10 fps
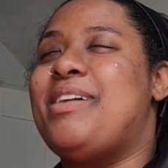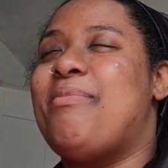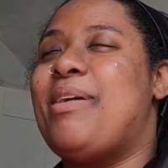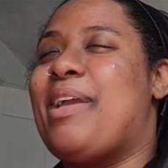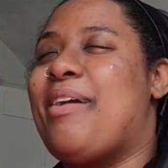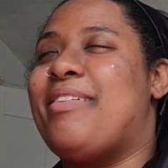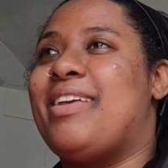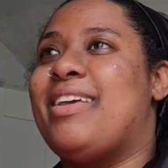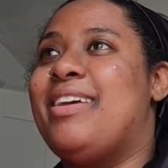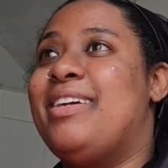Where am I
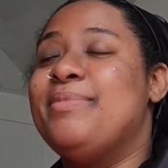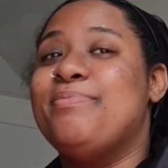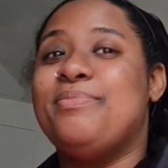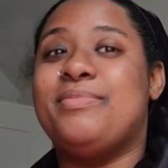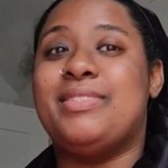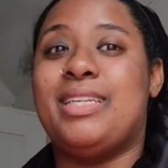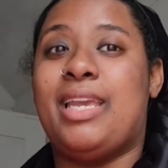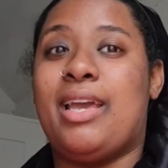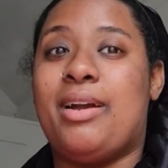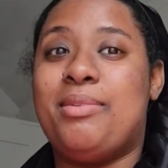going?
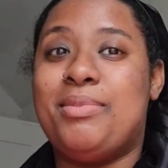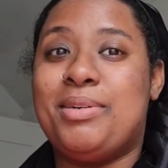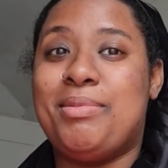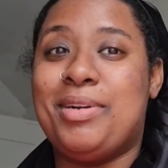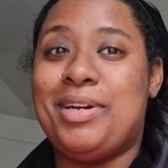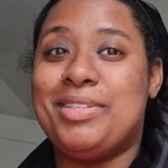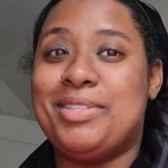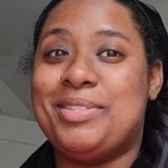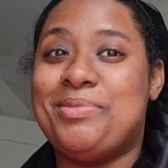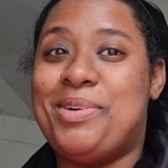Yeah, oh my god, I
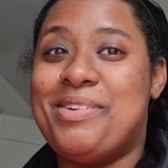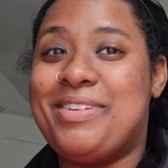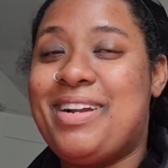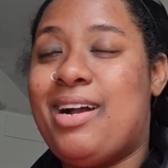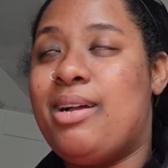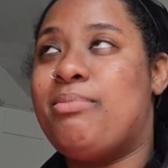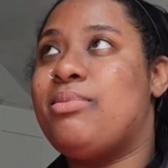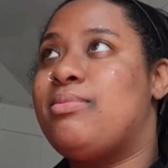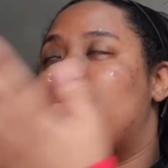was like, what have I got?